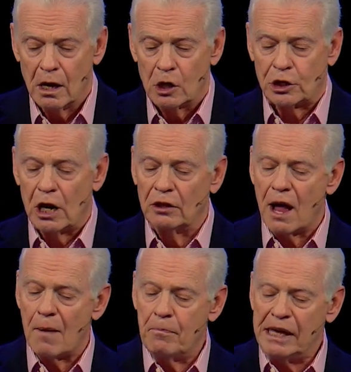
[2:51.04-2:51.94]
shall
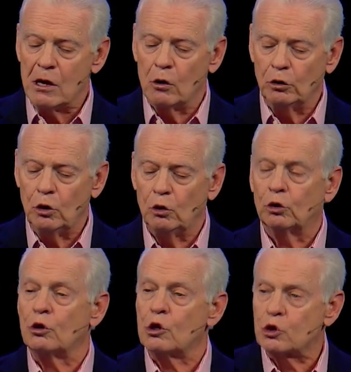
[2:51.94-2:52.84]
not be on you
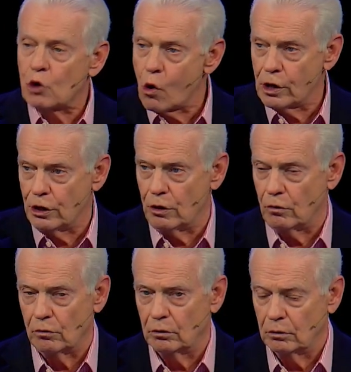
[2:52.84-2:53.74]
to destroy you.
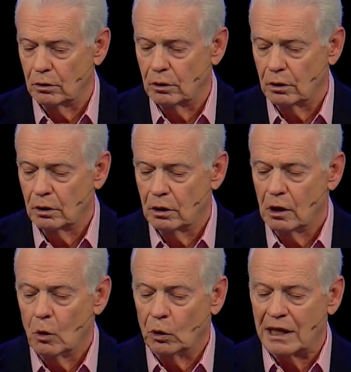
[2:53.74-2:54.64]

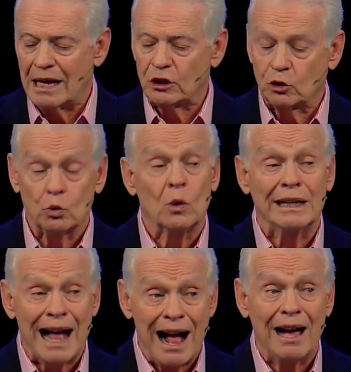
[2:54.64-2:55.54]
When I, when
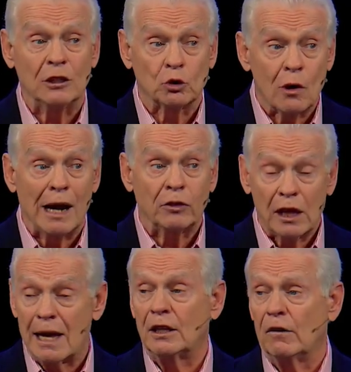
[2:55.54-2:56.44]
I strike the
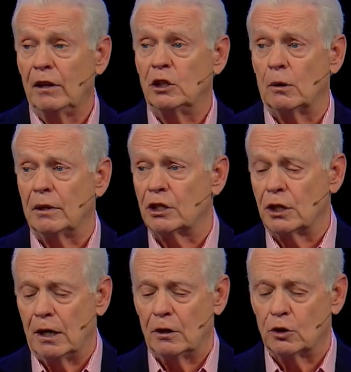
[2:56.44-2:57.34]
land of Egypt, it
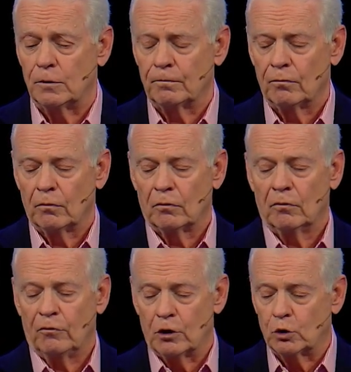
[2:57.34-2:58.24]
says,
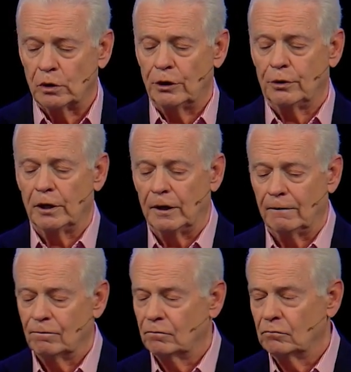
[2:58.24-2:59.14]
verse twenty-three,
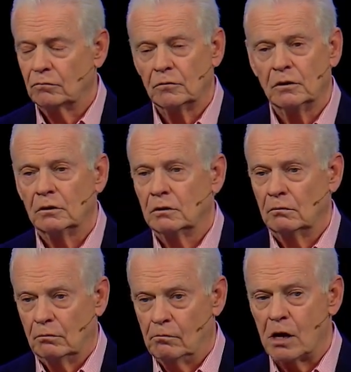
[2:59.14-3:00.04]

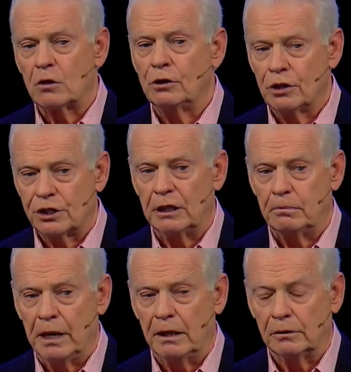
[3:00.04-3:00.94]
buckle your
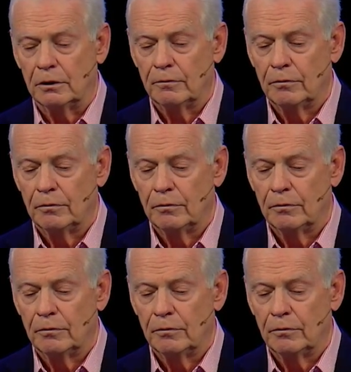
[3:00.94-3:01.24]
seatbelt,